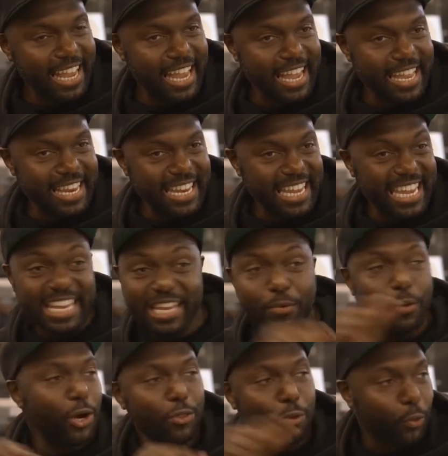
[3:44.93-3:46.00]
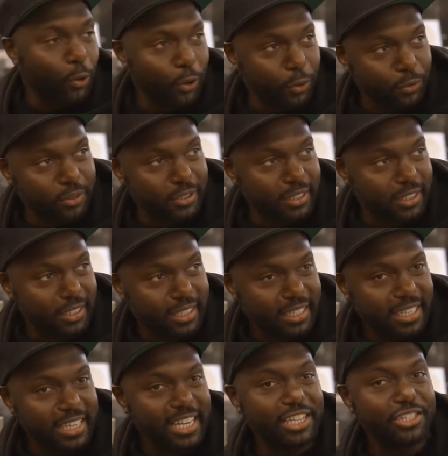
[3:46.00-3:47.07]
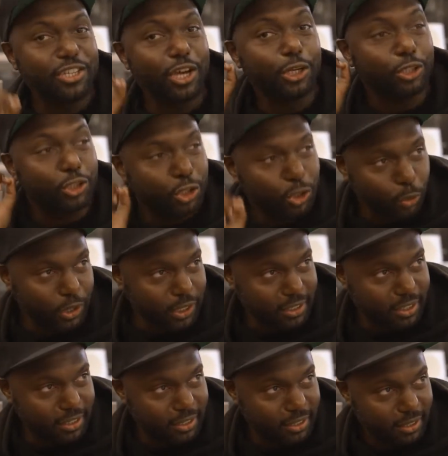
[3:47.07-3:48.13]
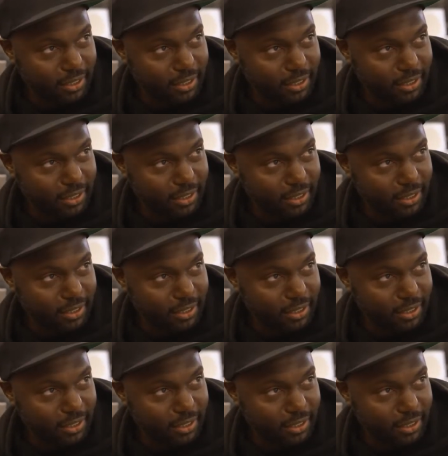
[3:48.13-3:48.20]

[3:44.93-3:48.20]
in anywhere in the world, is a choice.